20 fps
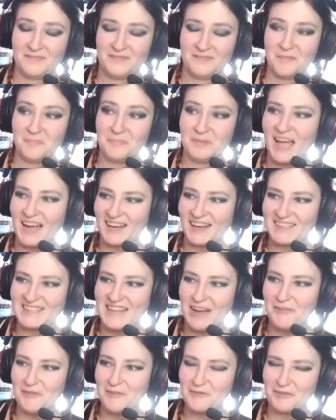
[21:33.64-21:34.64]
blanked
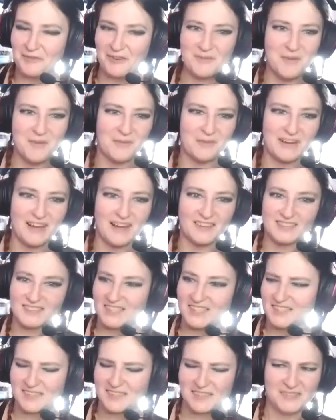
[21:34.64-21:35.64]
out for a moment. I was
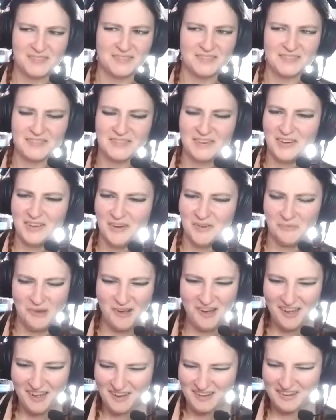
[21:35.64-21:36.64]
like, no,
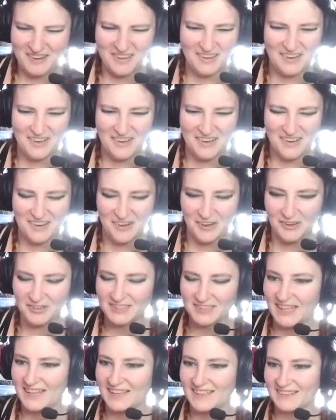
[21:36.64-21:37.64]
what? No,
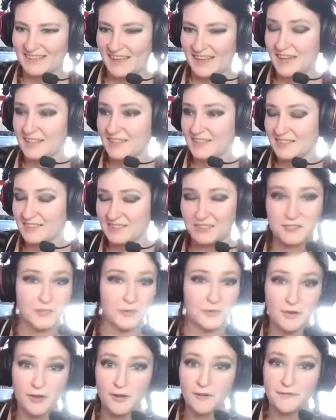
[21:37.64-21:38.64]
like that. And
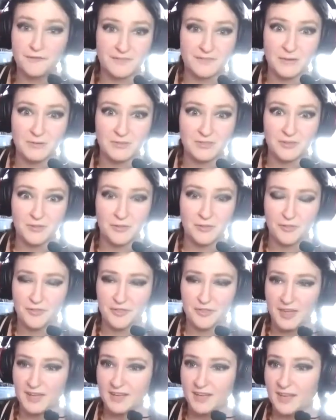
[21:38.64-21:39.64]
sure enough, that was a whole
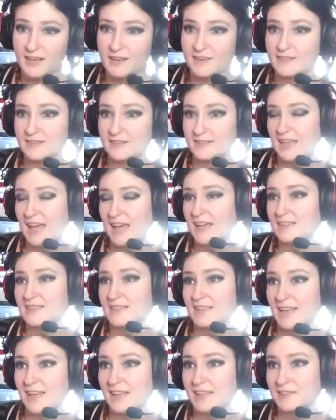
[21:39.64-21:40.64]
thing. And that's
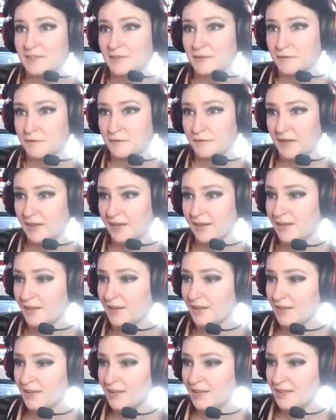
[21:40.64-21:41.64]
the case of, my
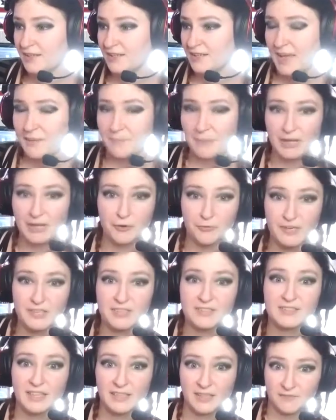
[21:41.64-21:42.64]
career
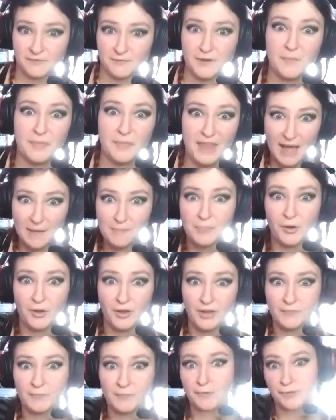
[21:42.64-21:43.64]
is like, from that
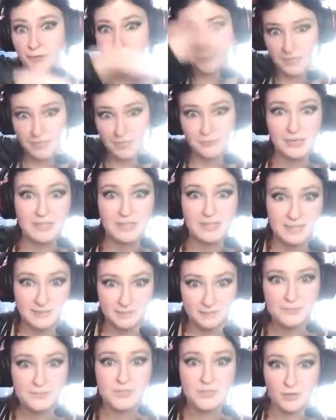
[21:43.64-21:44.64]
point, my career
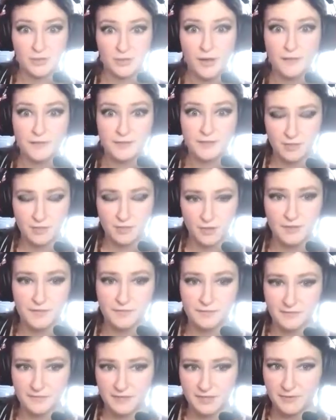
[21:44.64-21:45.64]
really took off sort
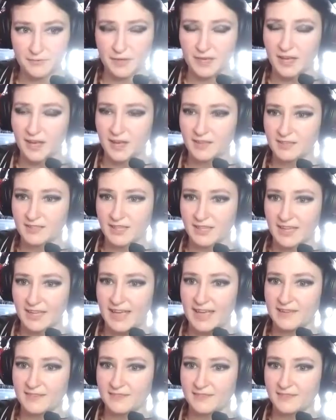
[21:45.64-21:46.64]
of in regards to
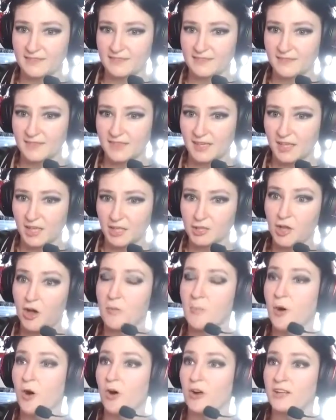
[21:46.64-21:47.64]
getting a lot
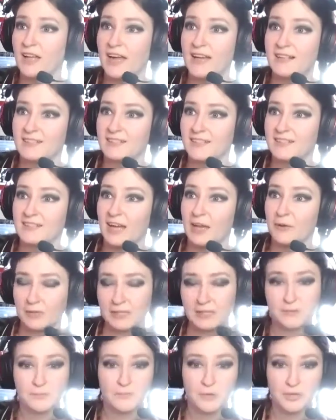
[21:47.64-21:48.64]
more clients in that I
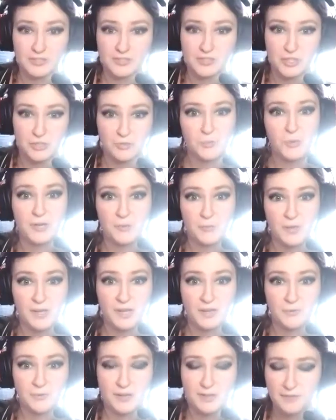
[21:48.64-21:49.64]
really want to
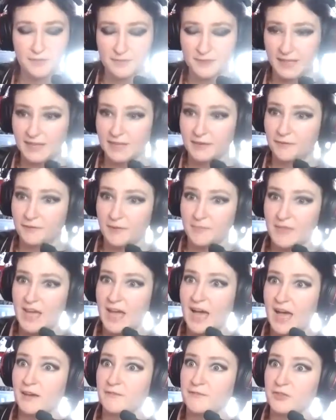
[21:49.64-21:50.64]
work with. Like from
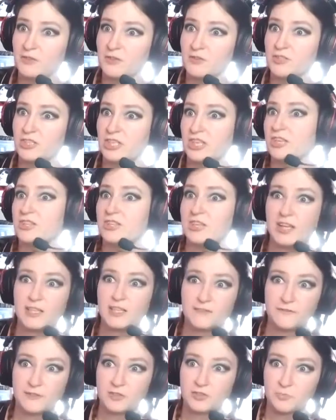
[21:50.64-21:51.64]
there, I've done
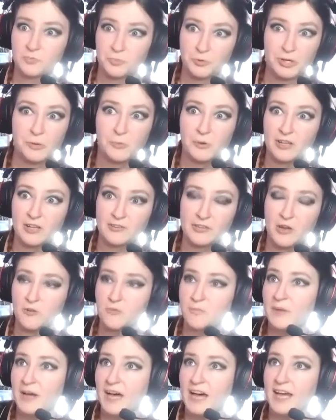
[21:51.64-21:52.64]
t-shirts for some pretty
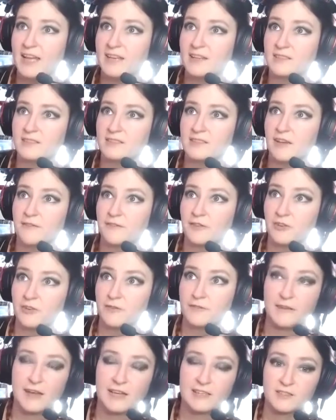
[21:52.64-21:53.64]
well-known bands. I've gone to
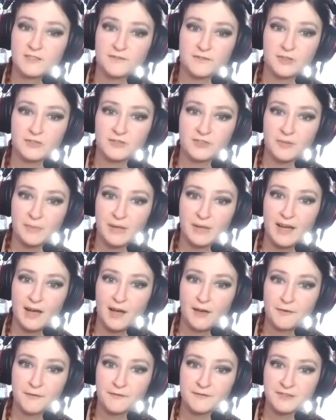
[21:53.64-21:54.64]
festivals on
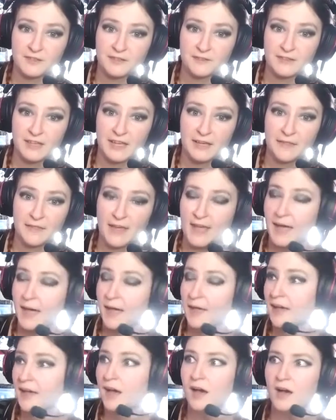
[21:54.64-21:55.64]
behalf of stuff like that.
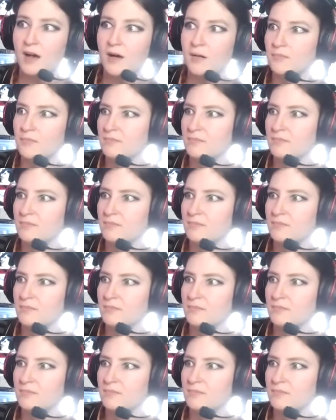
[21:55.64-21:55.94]
A